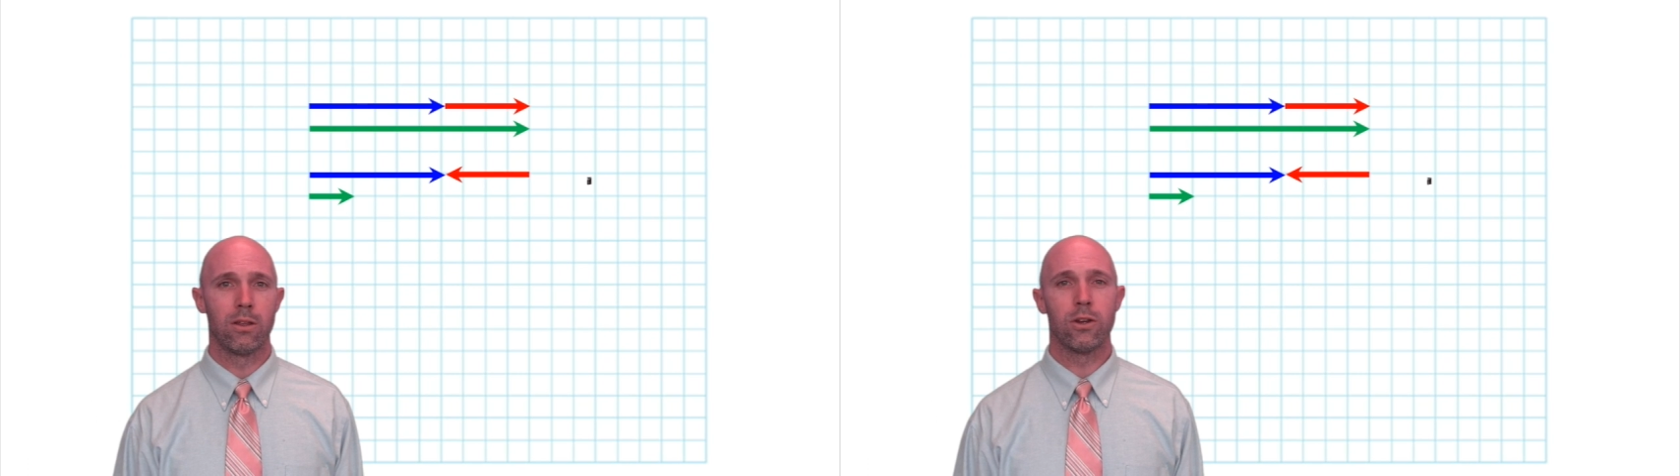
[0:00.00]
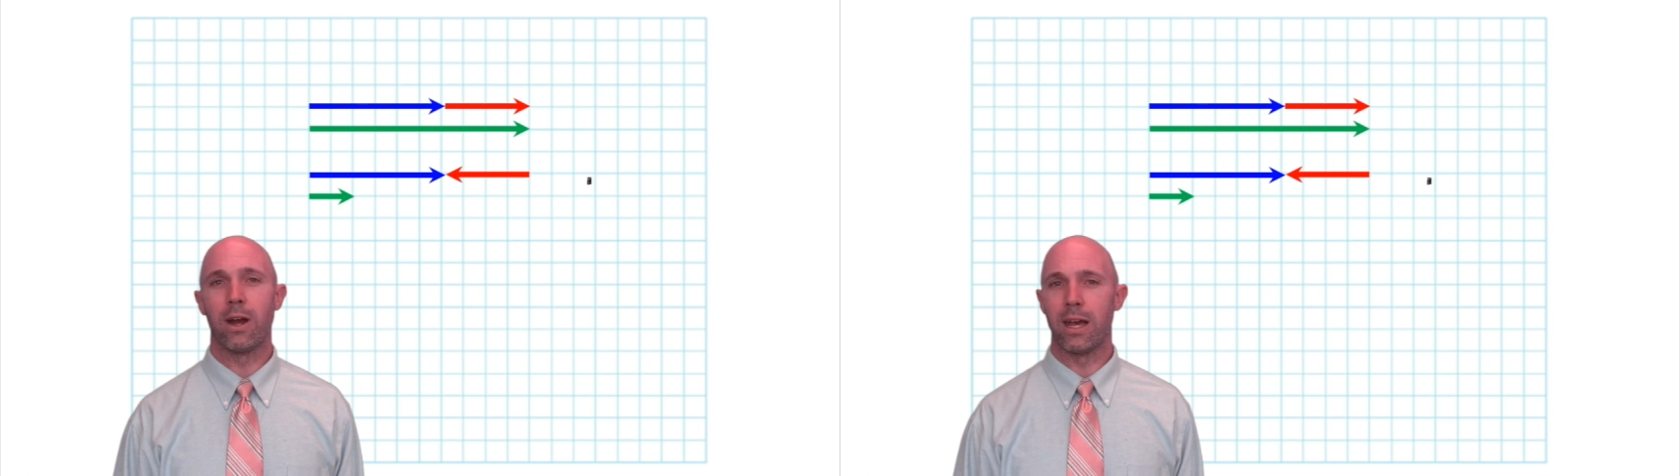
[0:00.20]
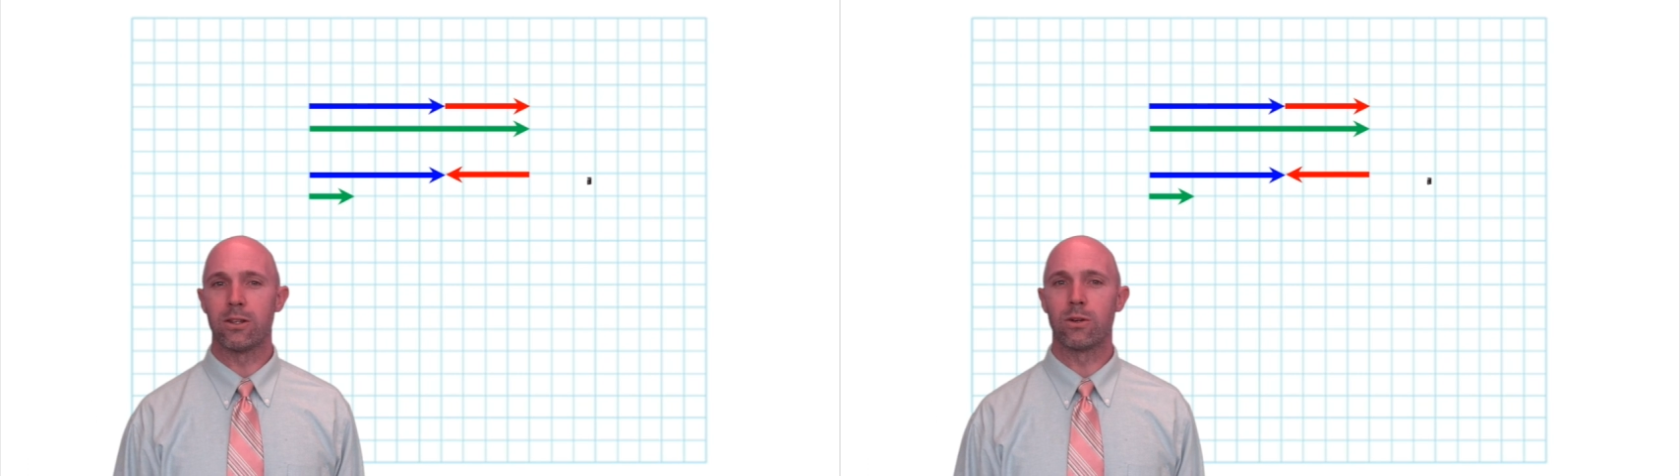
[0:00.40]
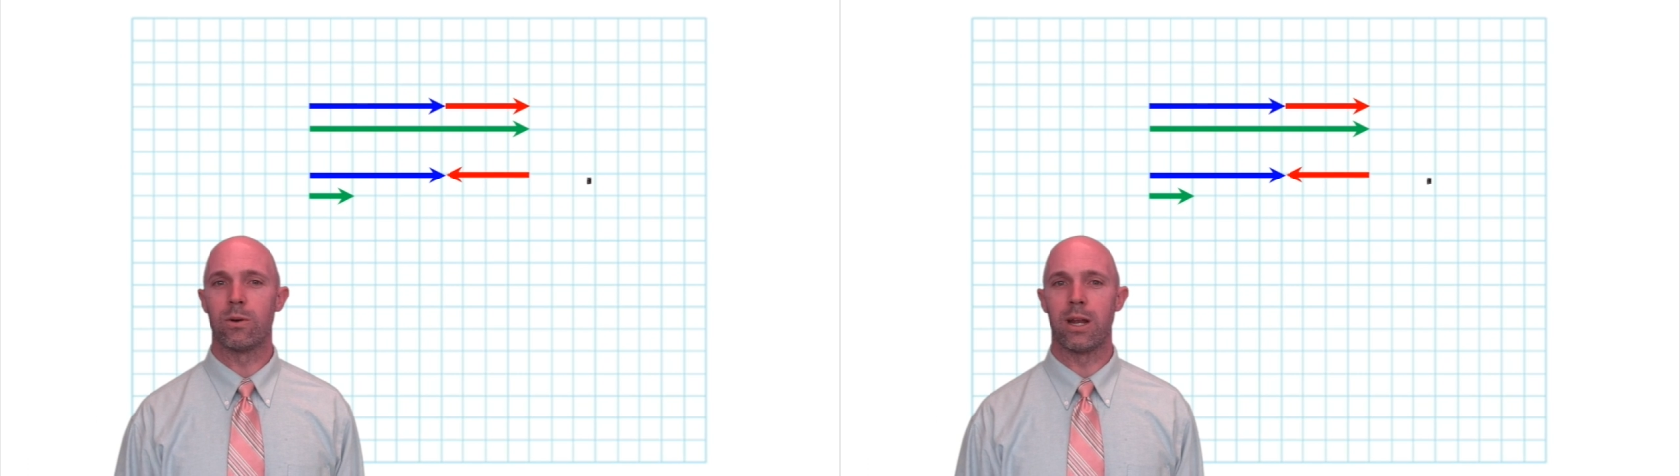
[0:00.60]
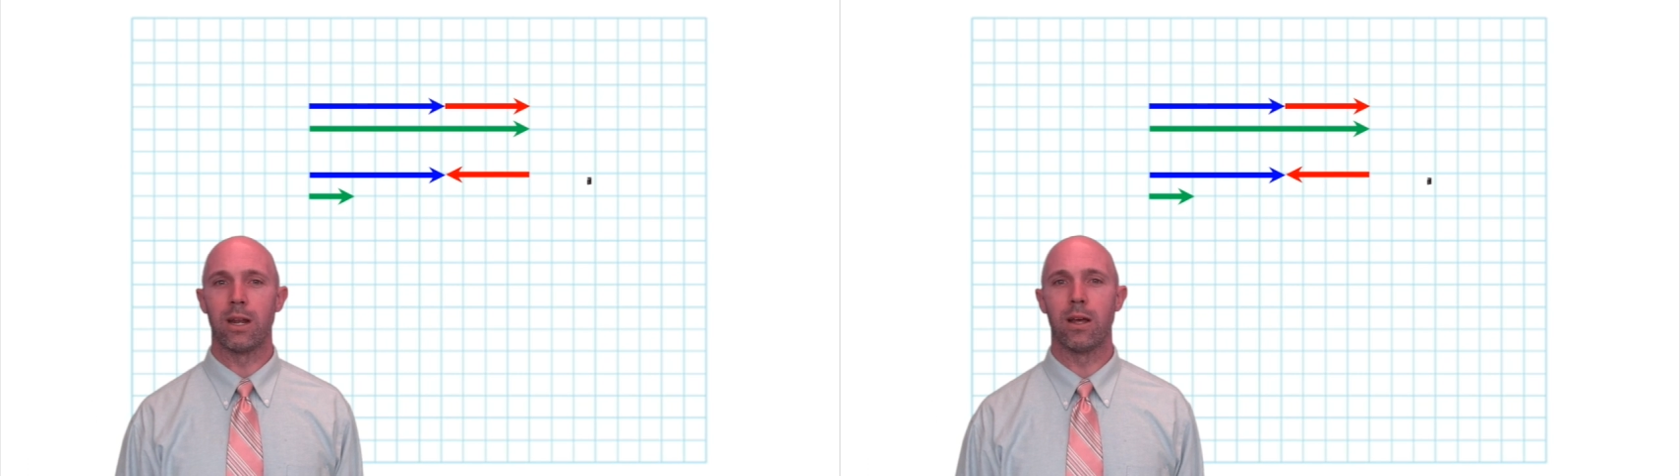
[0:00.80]
your answer
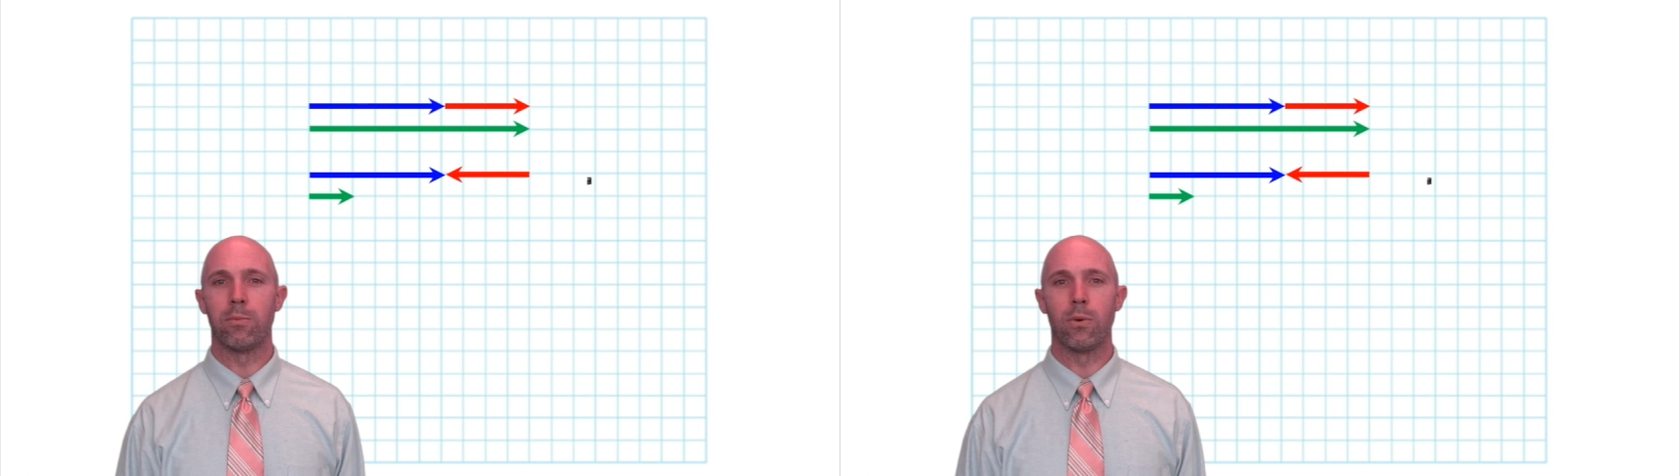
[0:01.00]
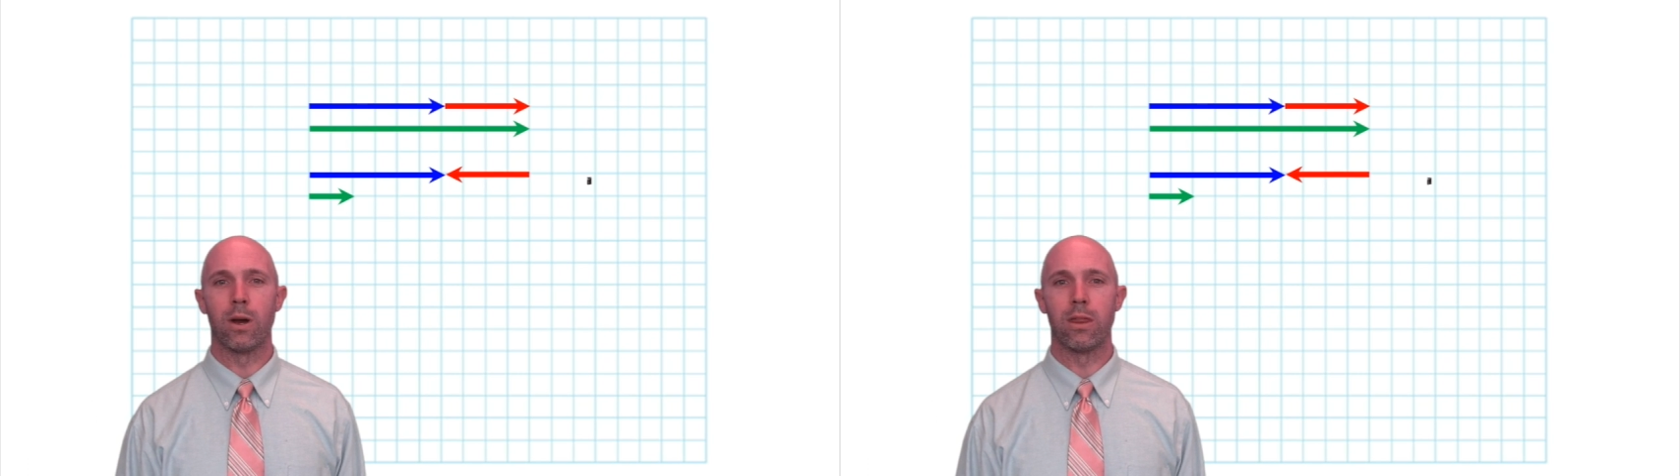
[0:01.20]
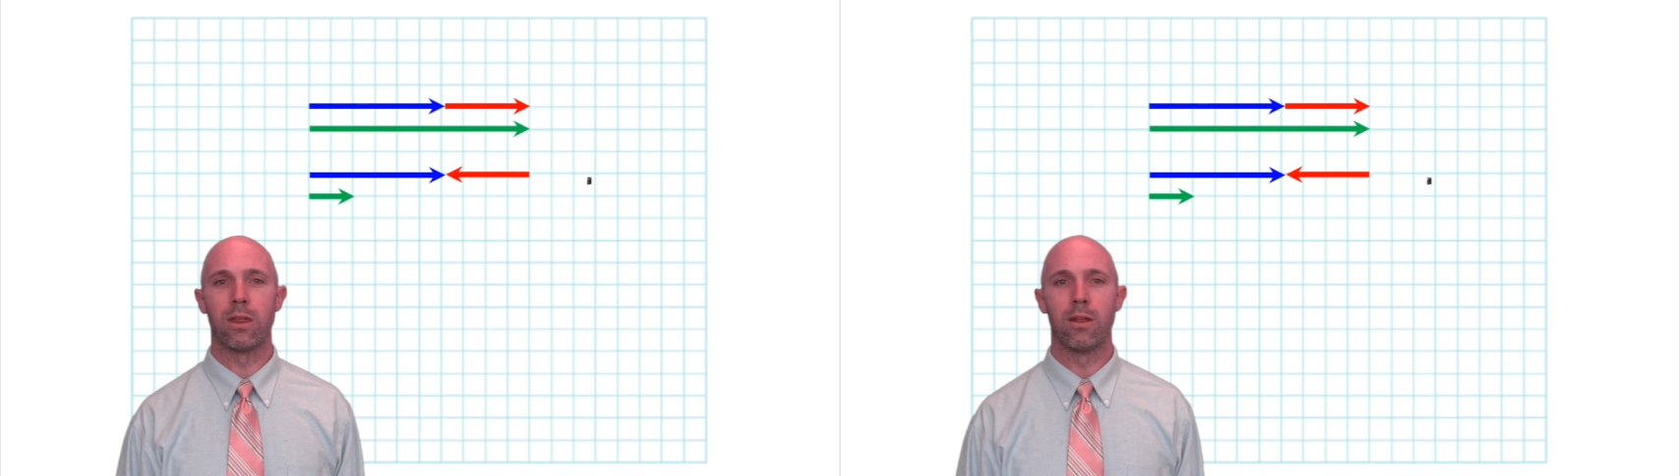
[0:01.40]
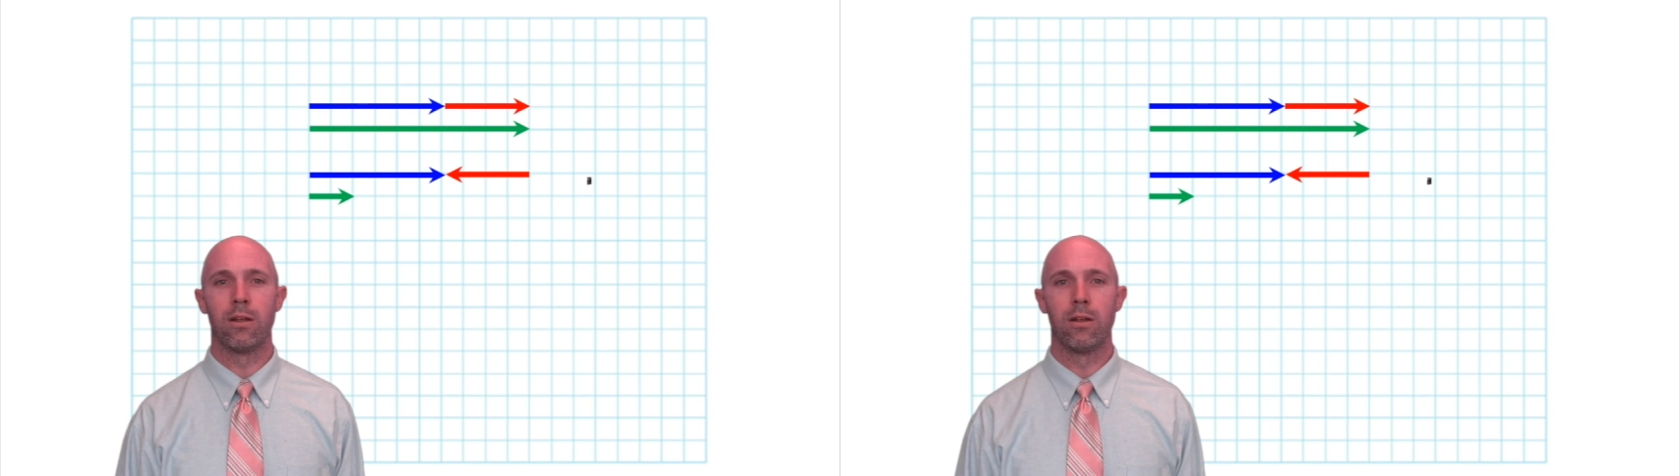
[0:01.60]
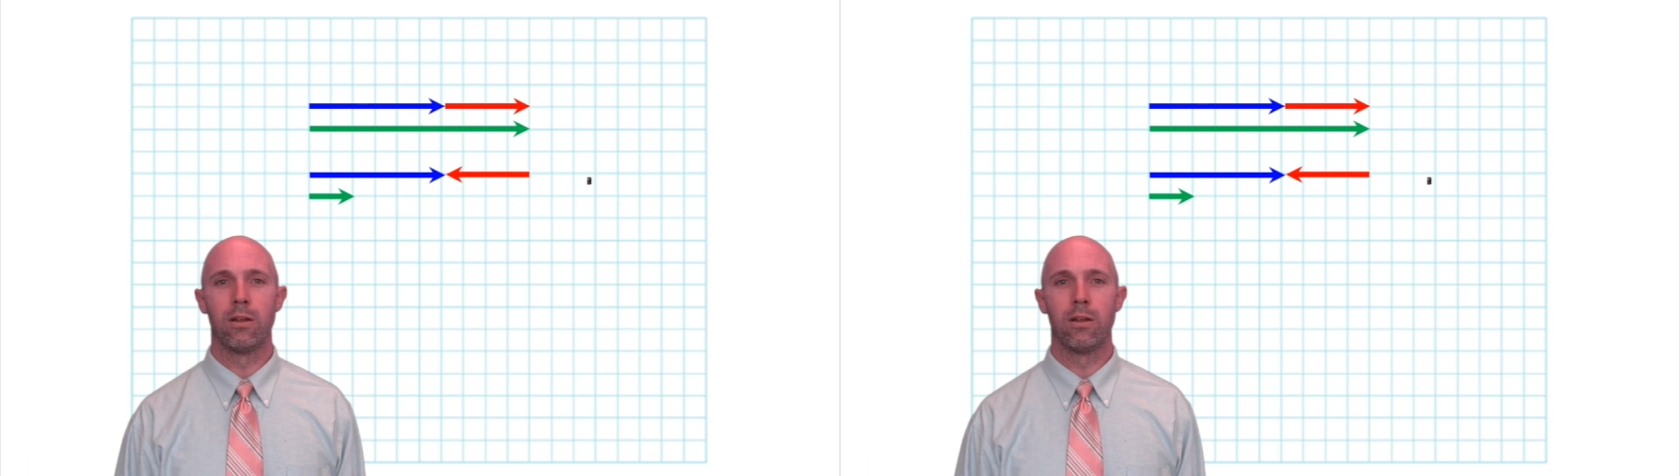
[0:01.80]
would end up with